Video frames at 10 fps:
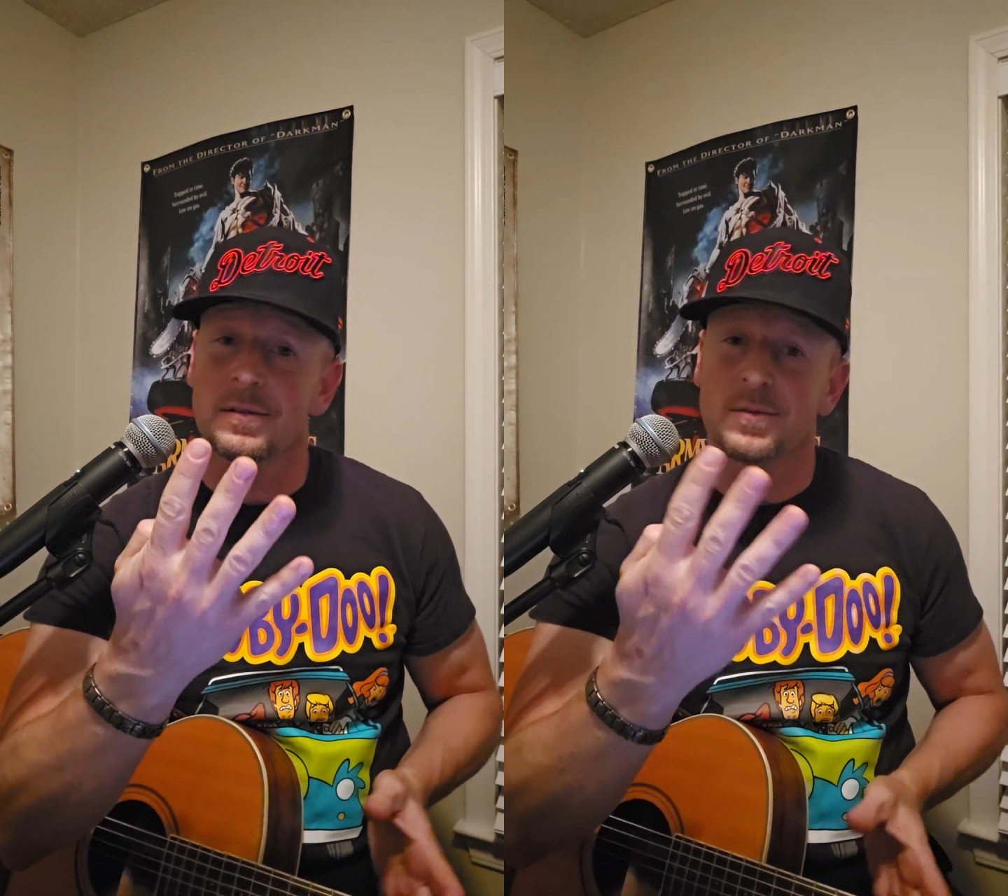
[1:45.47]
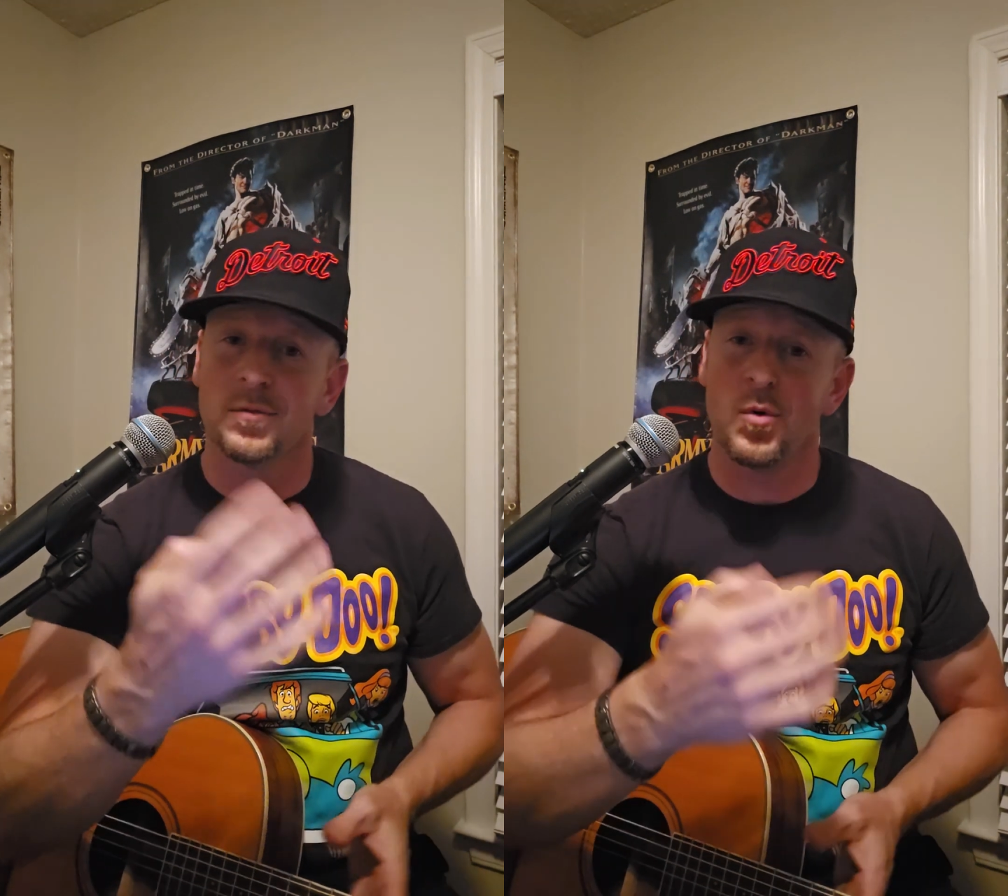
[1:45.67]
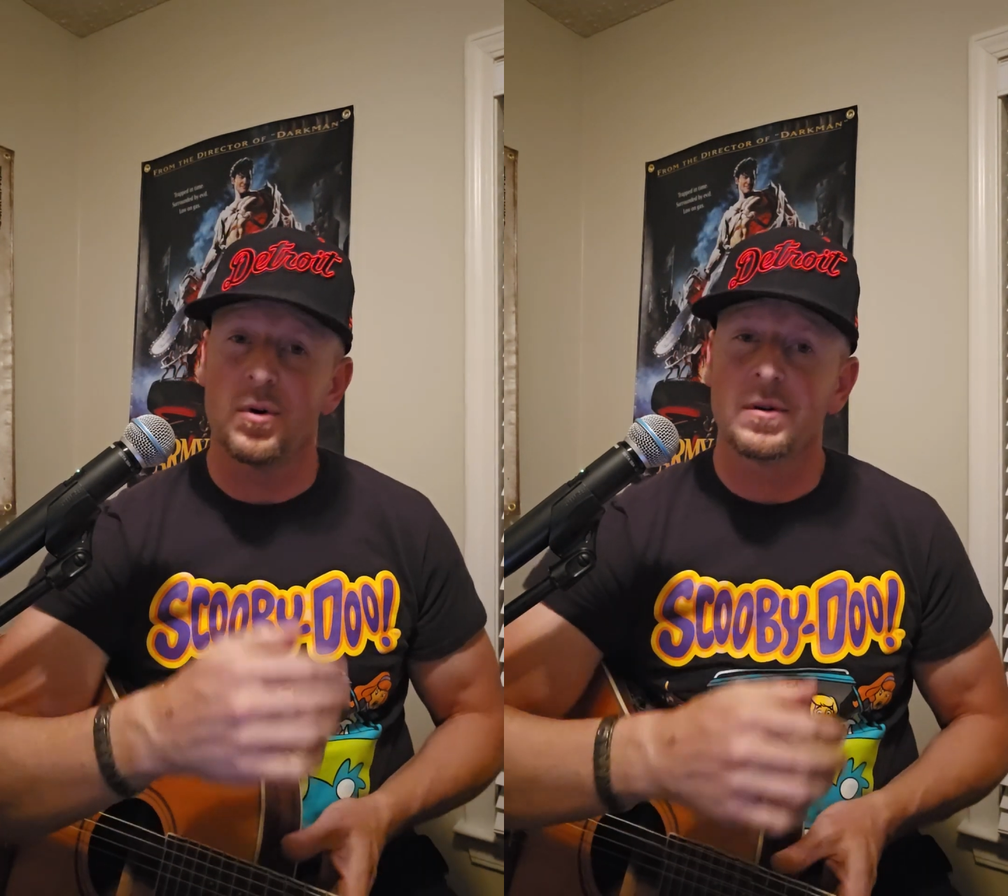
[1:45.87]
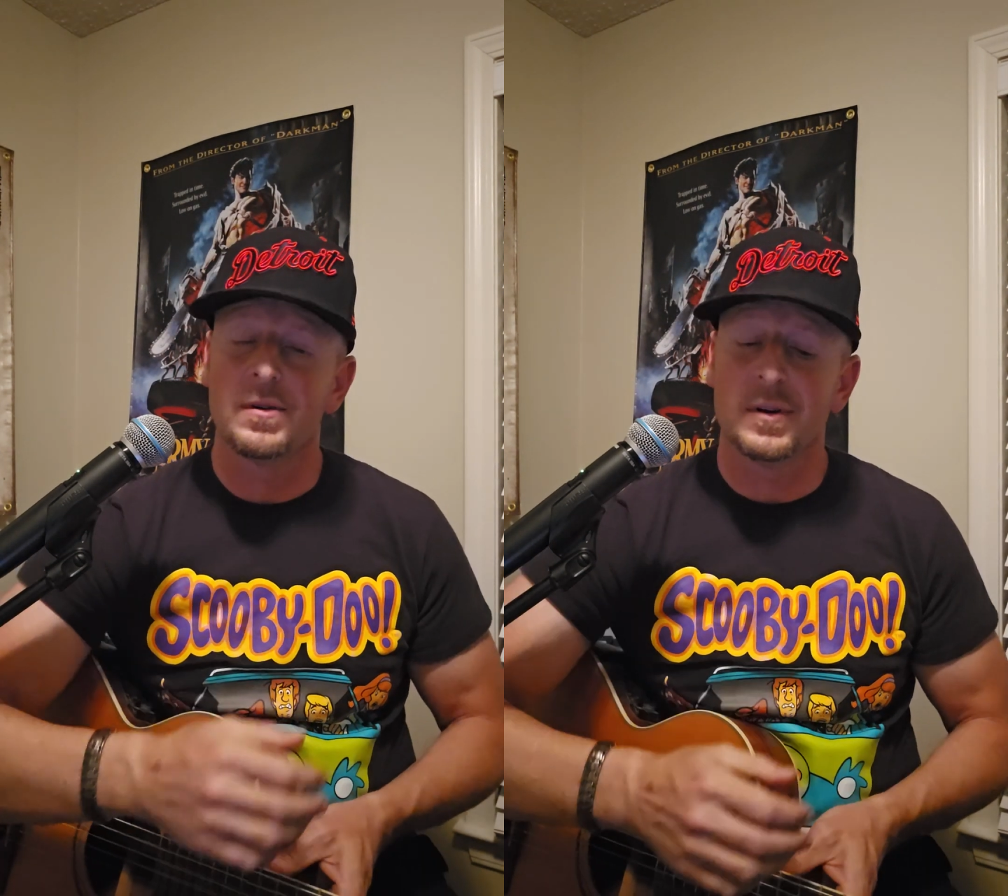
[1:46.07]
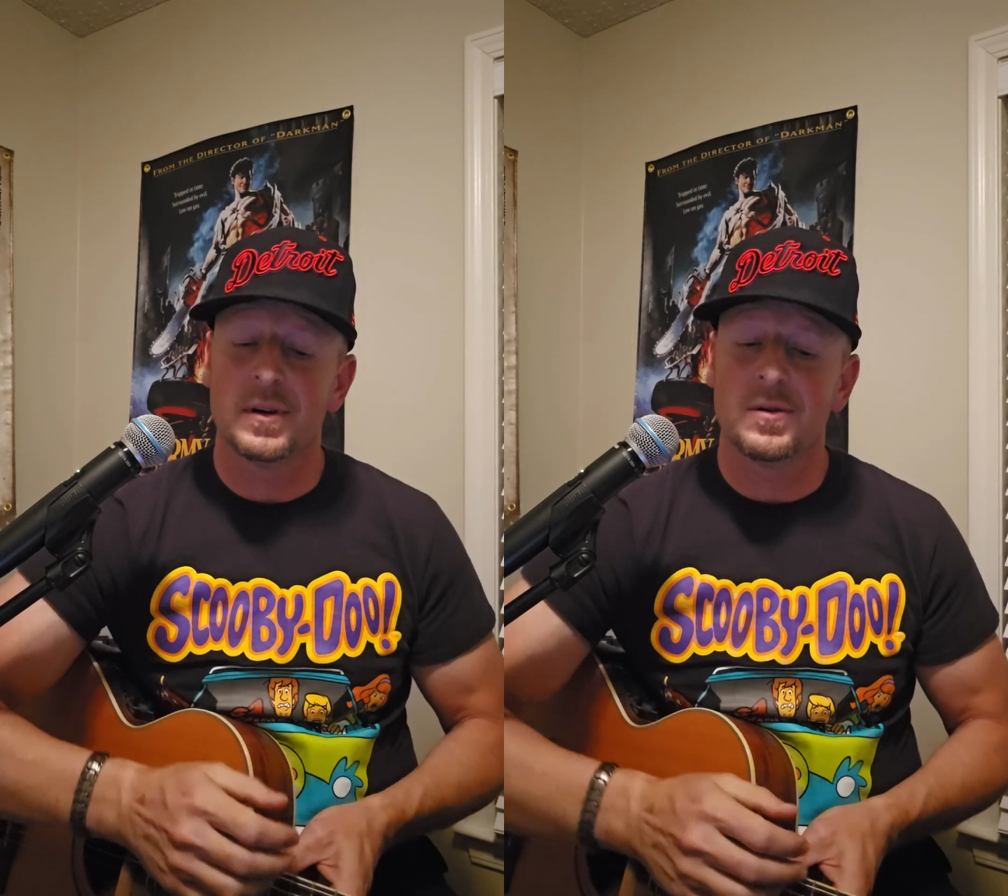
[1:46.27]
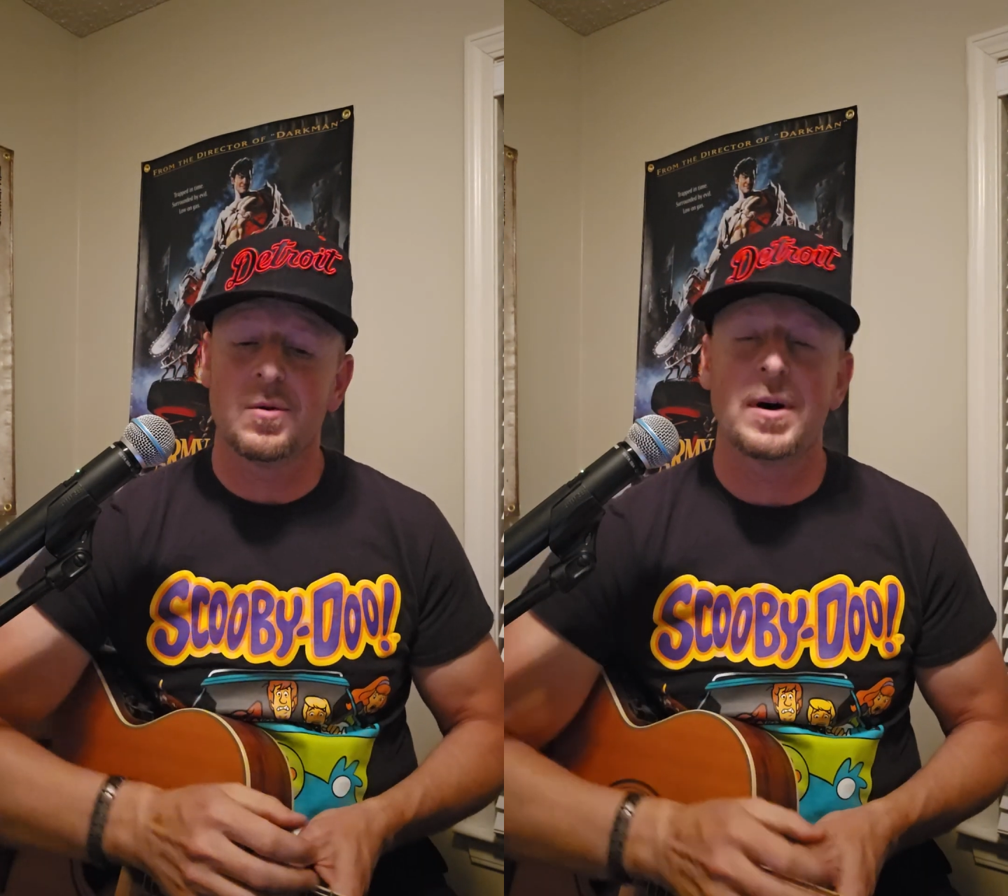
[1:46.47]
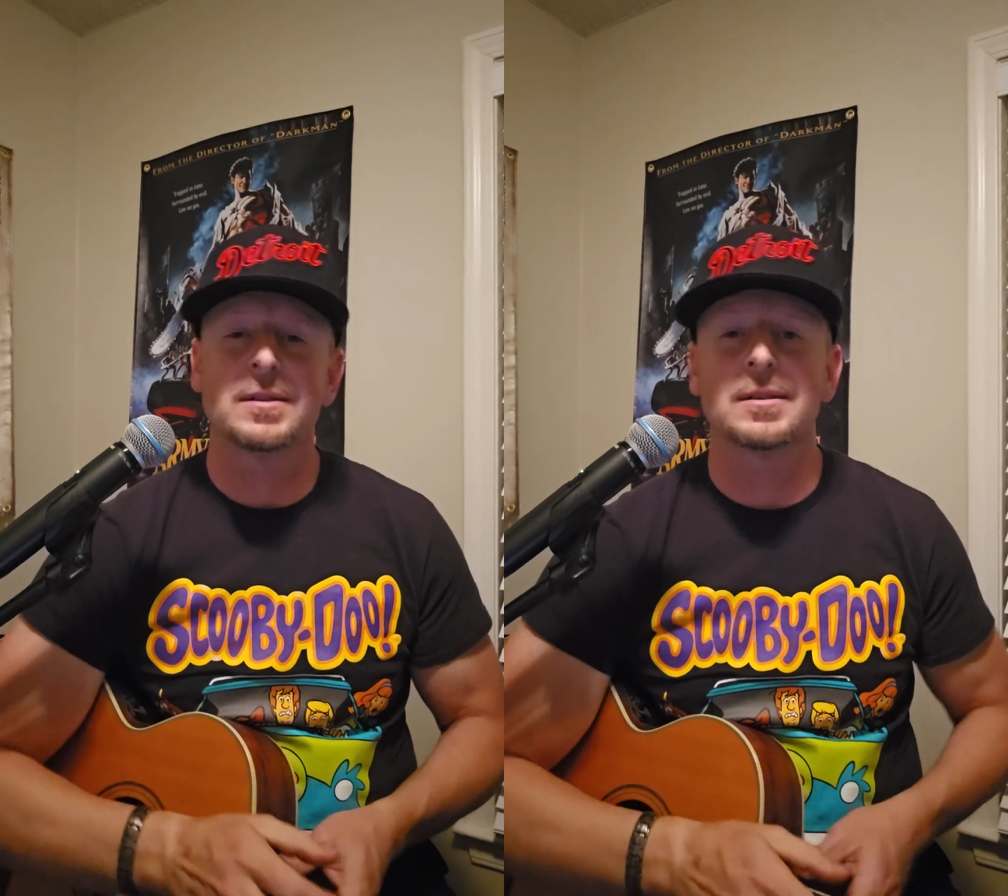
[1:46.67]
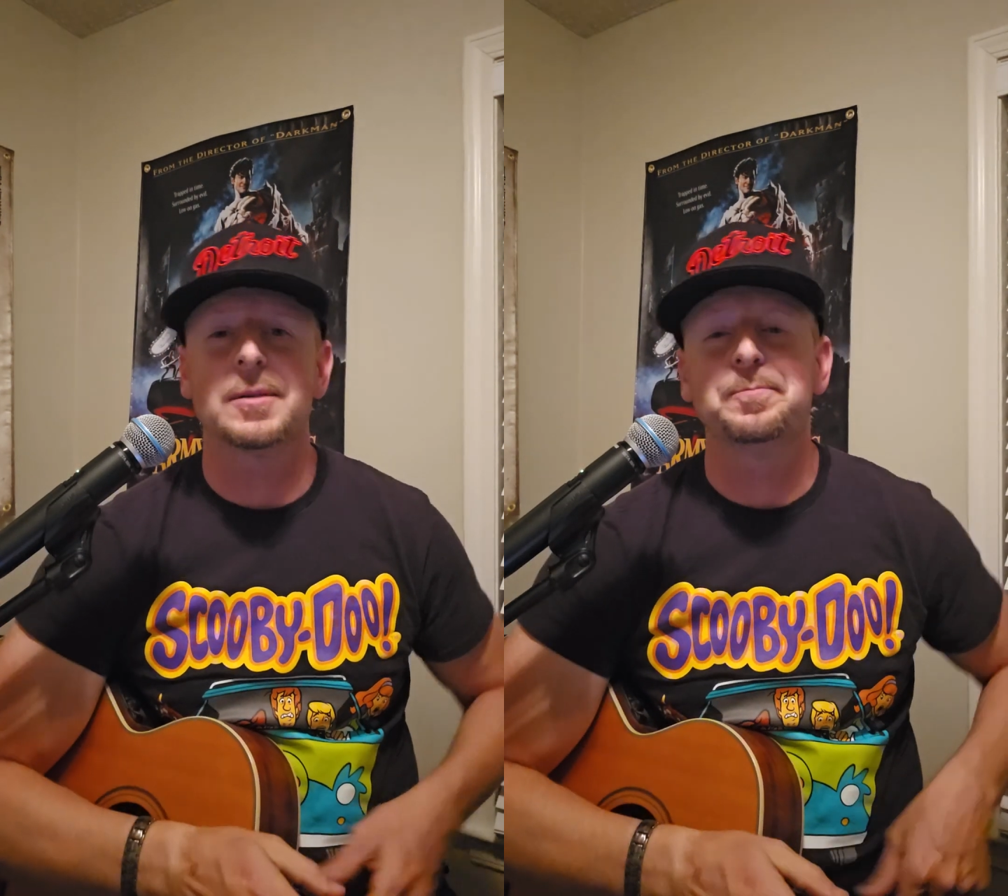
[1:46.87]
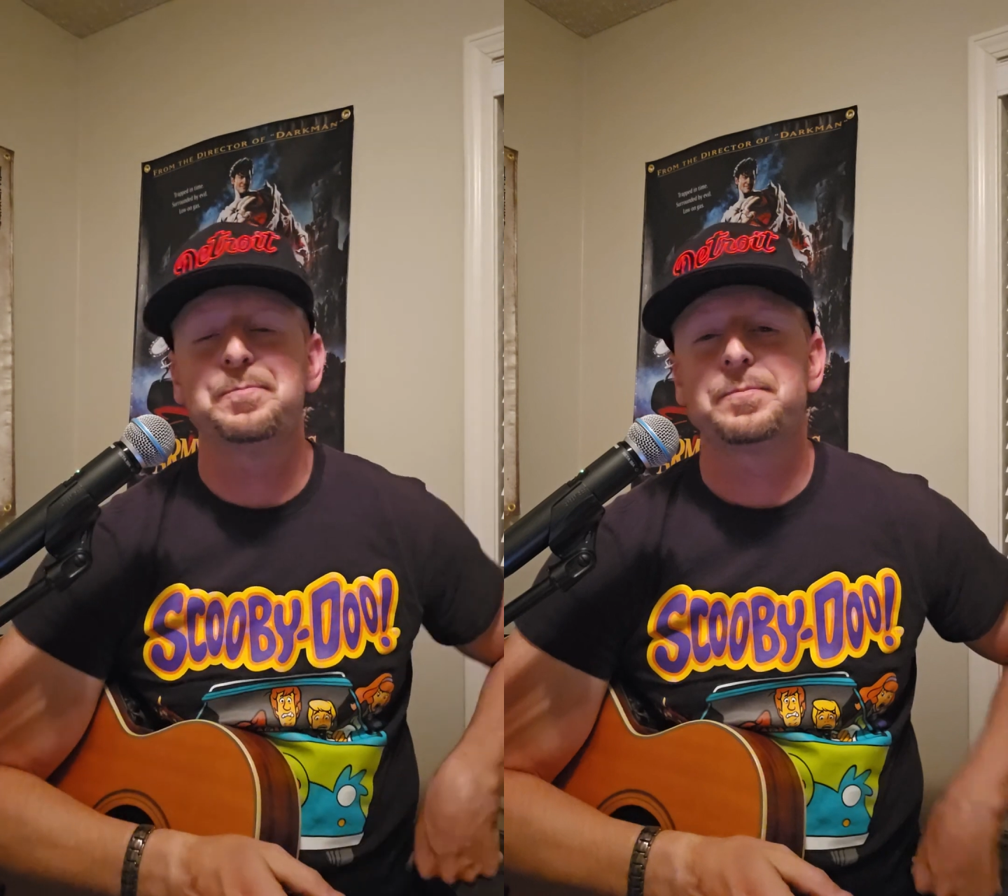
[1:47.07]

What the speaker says: before. You need to go watch that.